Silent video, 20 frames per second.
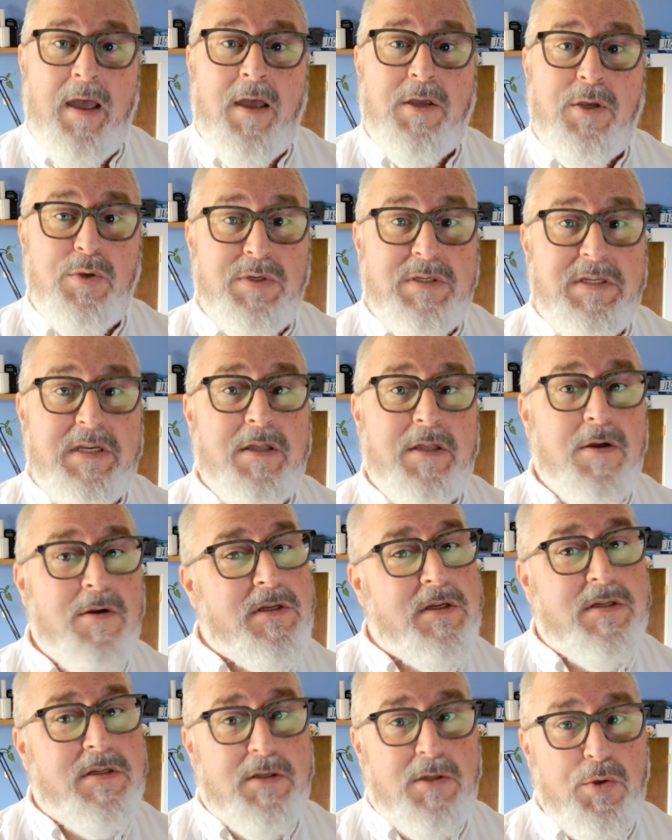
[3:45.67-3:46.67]
You see,
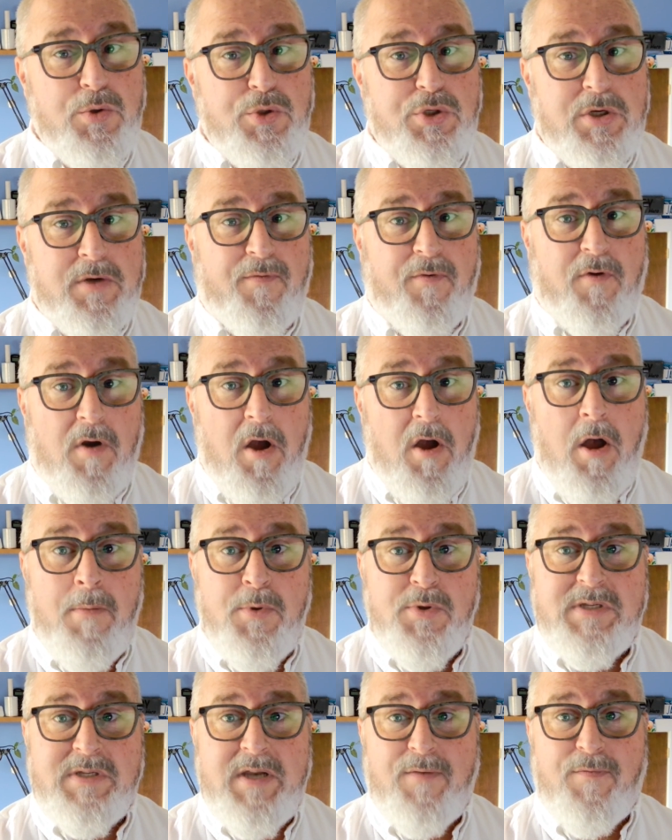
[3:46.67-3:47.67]
there's a solution for
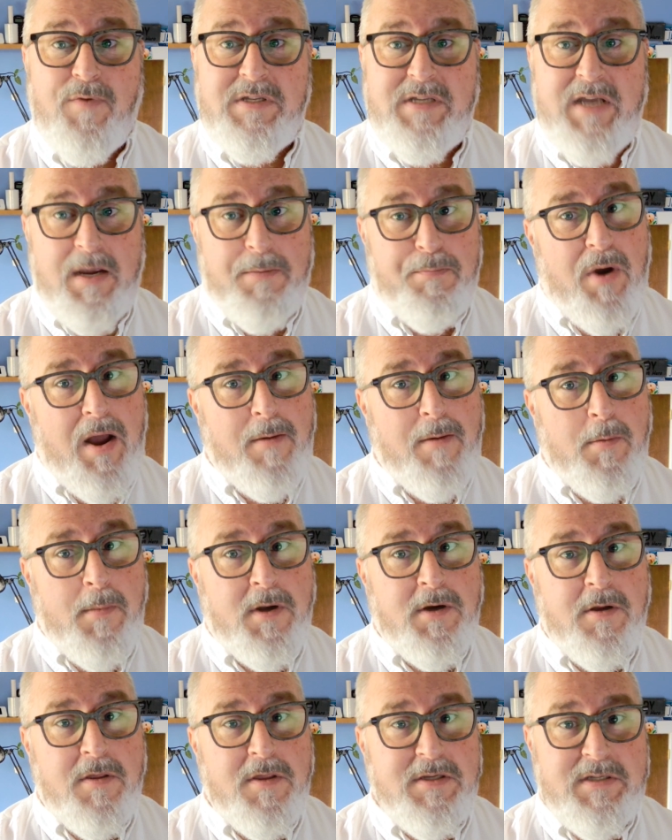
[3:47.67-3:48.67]
almost every tech problem
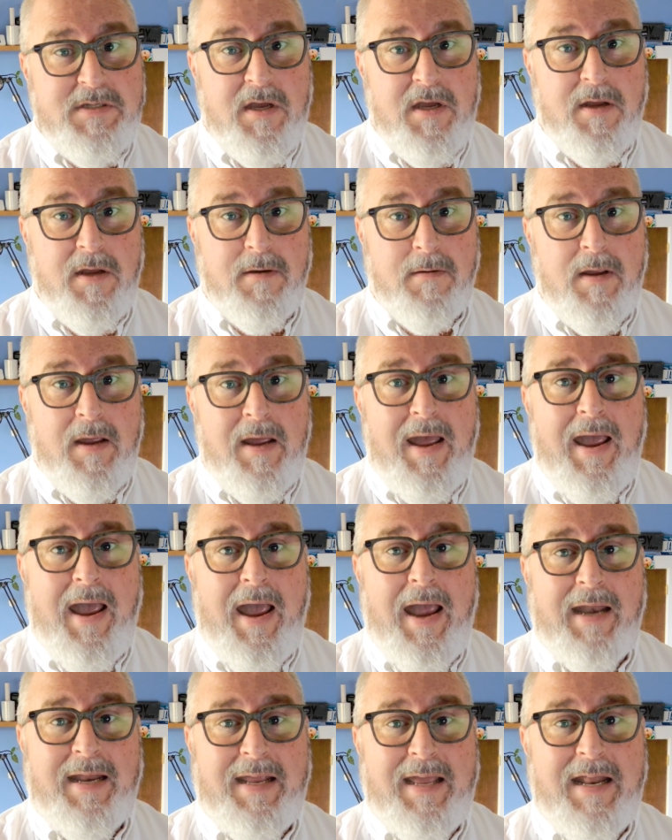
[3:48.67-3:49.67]
under the sun,
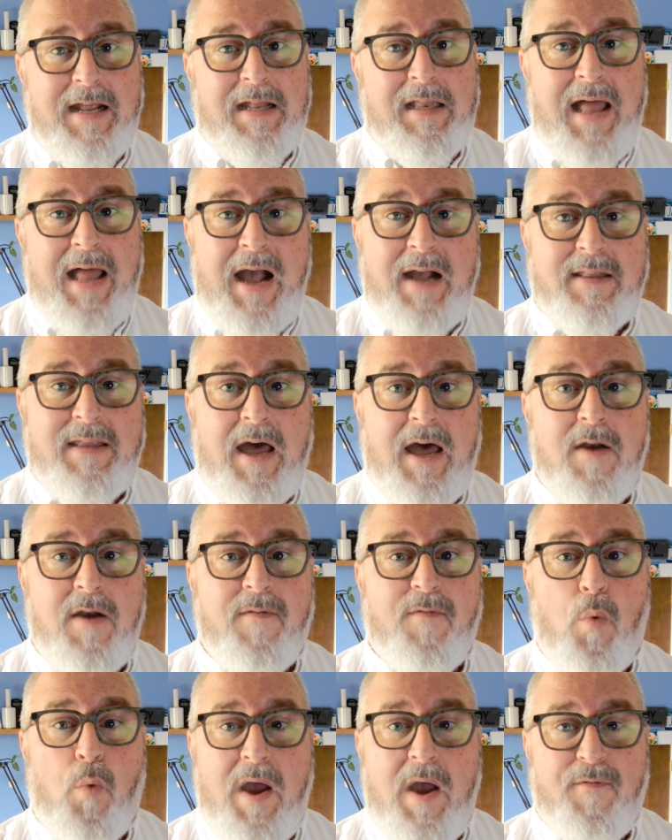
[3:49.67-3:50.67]
and getting locked out
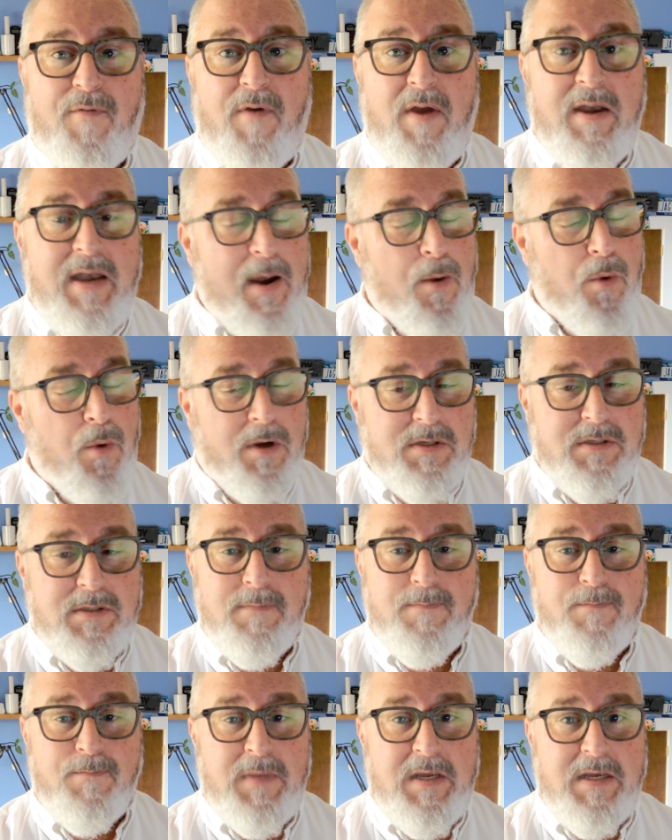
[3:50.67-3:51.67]
of Wi Fi
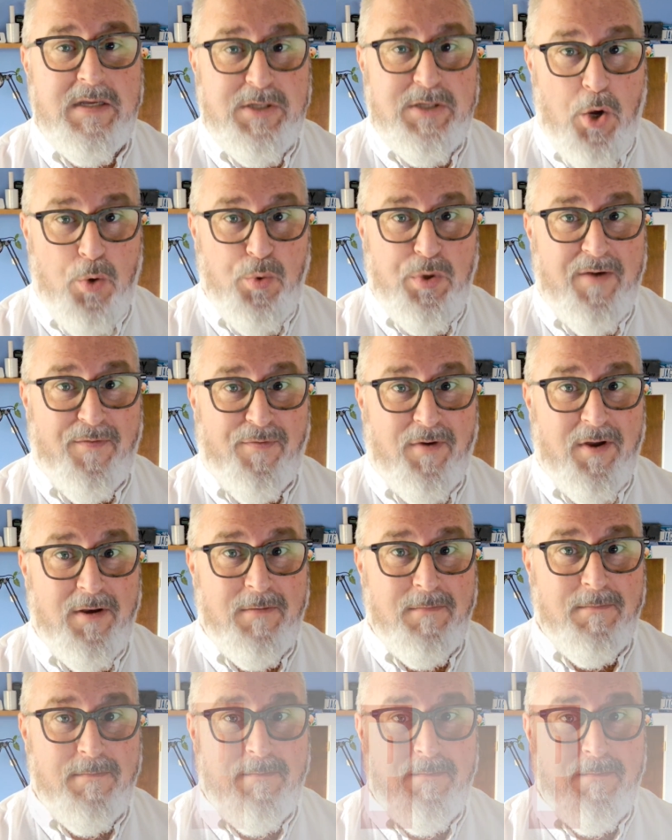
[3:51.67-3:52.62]
networks is no different.